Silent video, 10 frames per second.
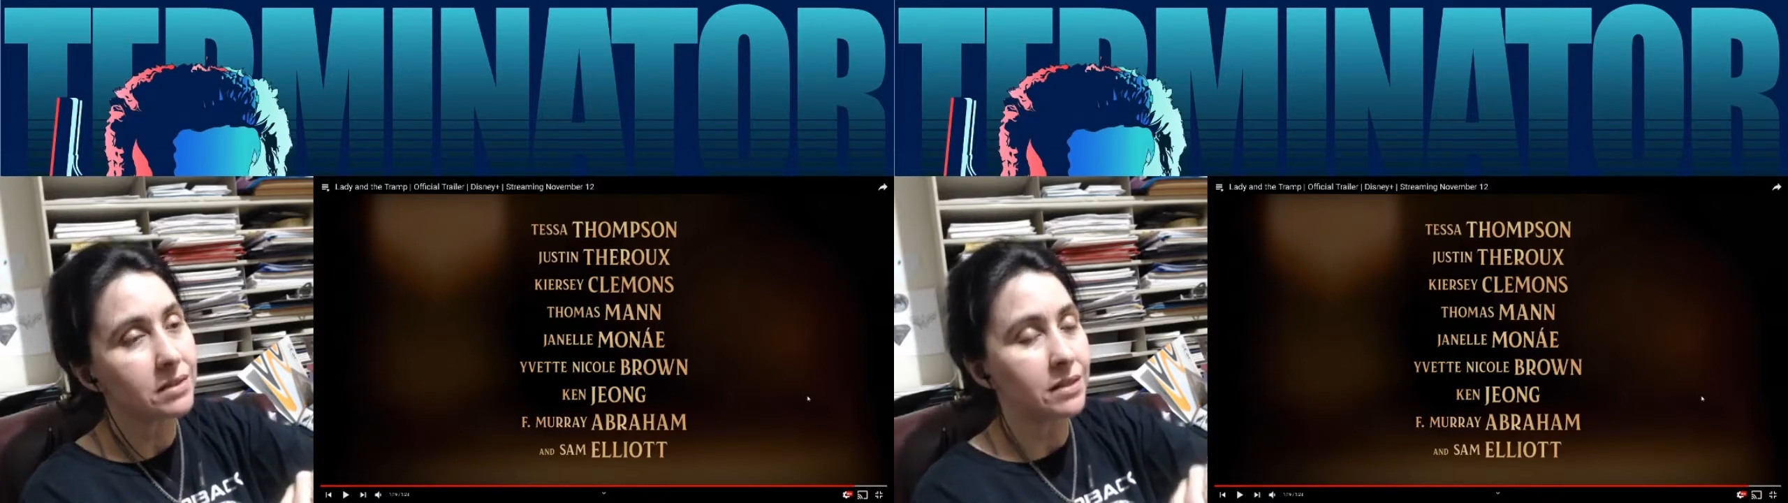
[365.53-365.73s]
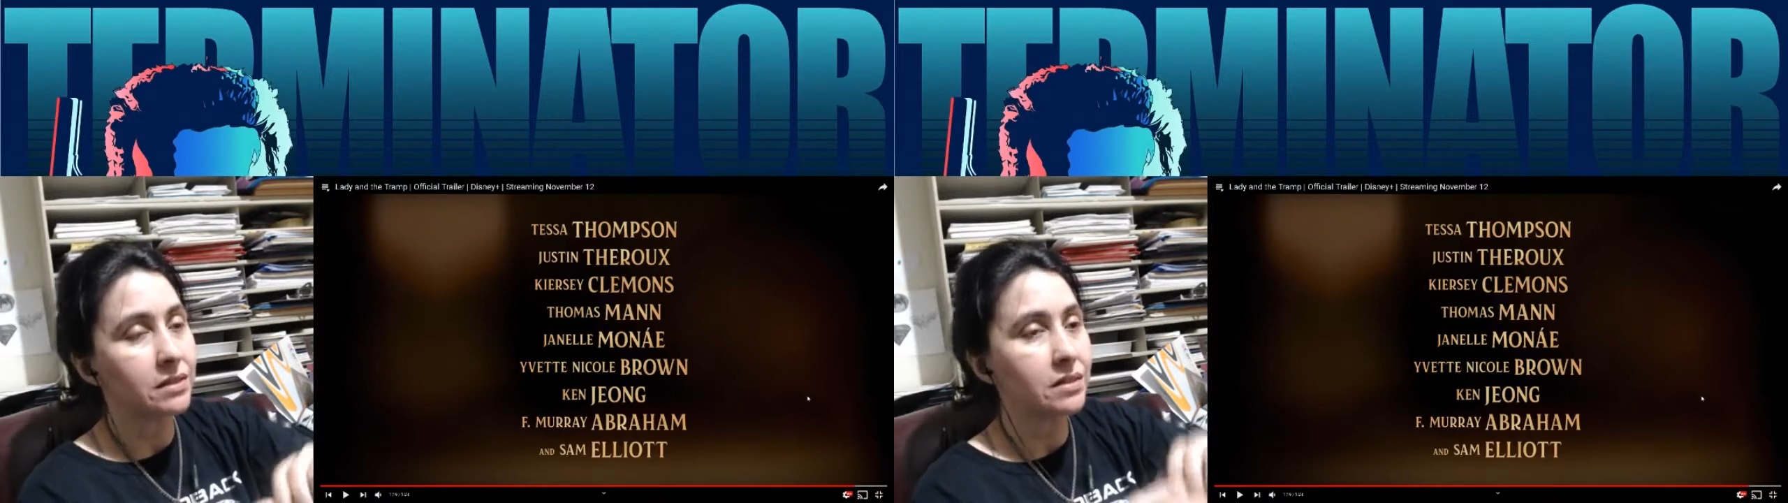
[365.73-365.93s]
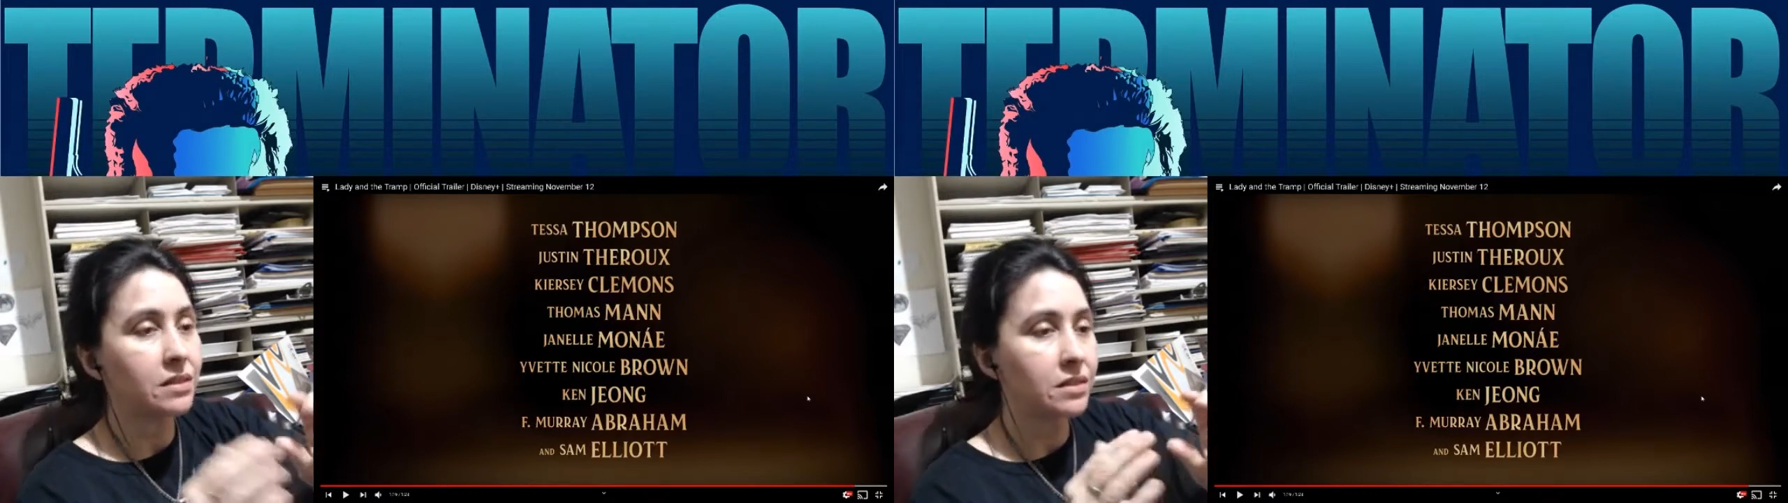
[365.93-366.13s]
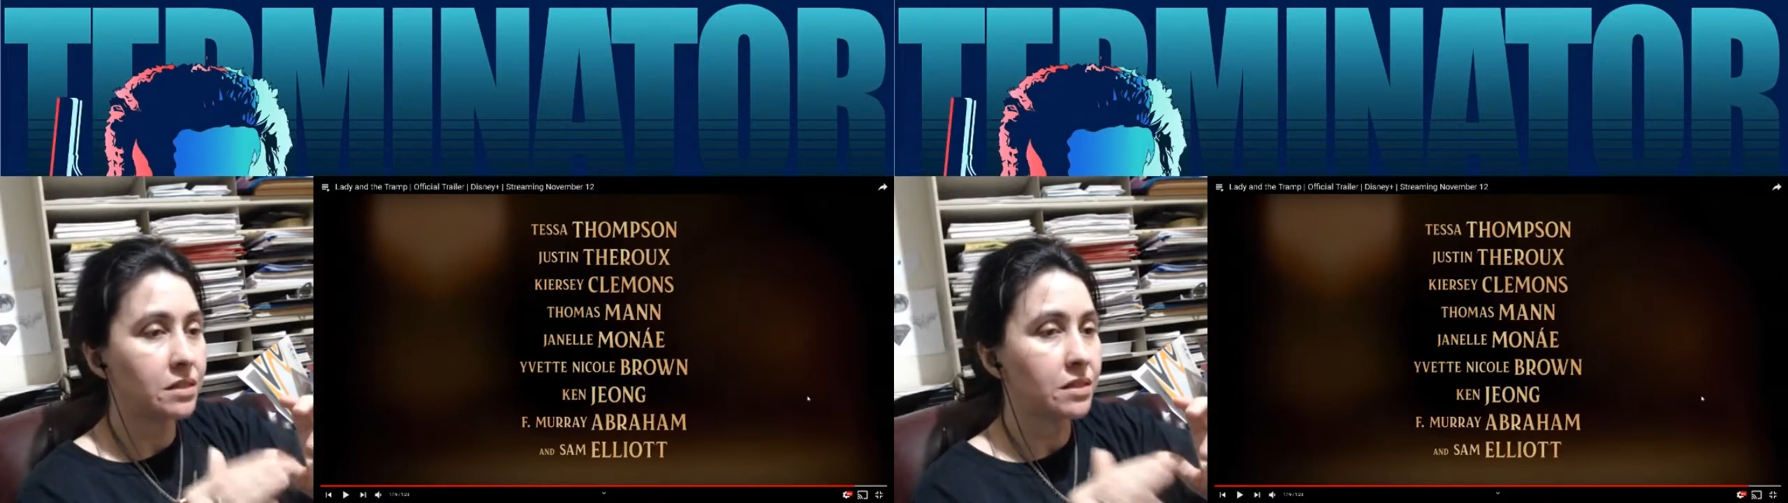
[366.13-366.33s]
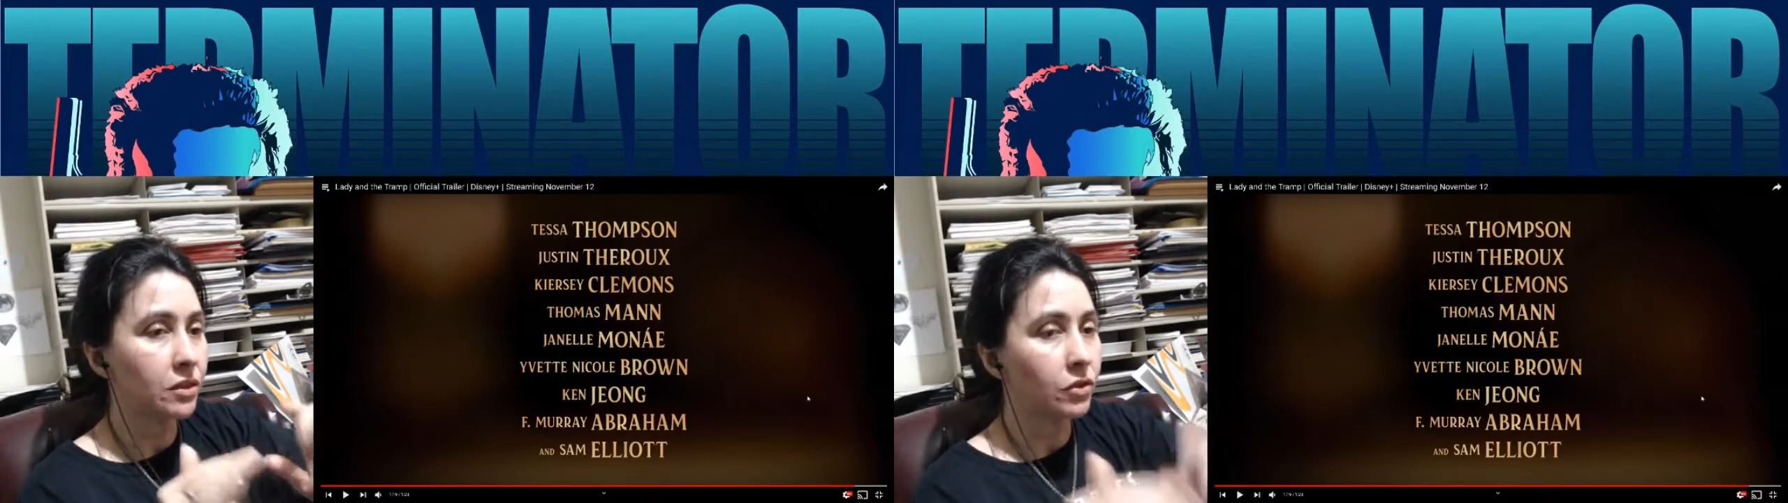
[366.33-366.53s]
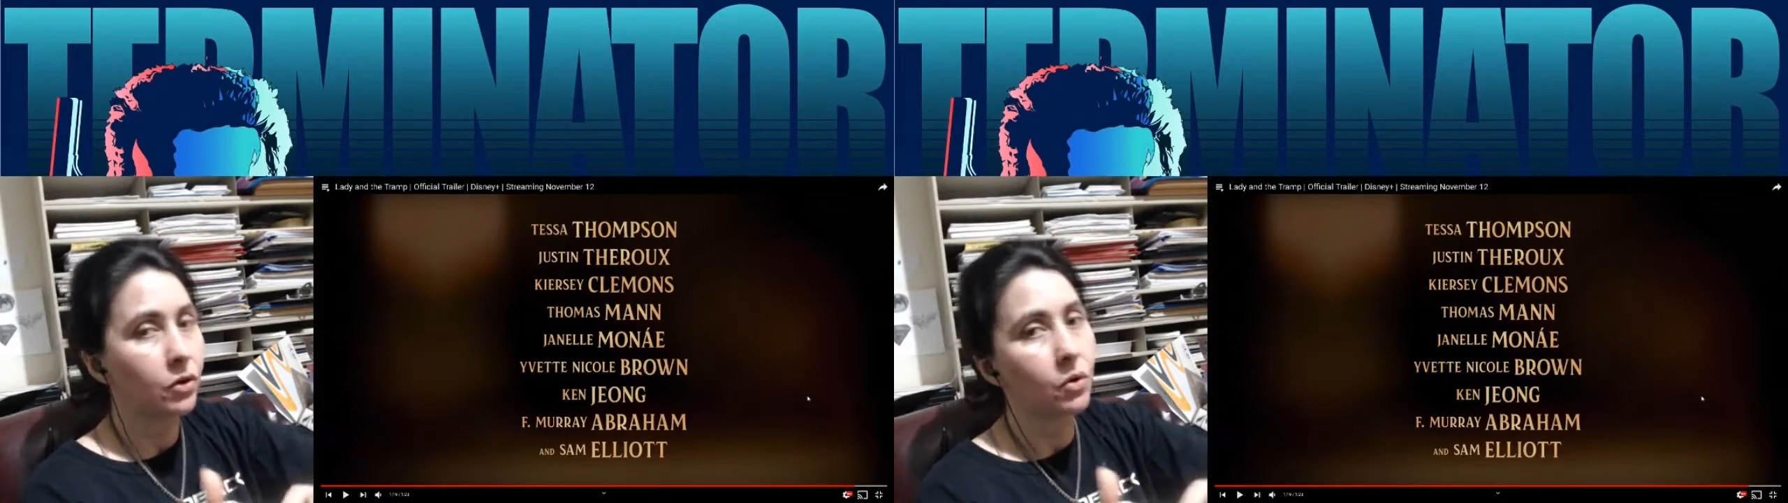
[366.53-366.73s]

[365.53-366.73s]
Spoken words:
since this doesn't look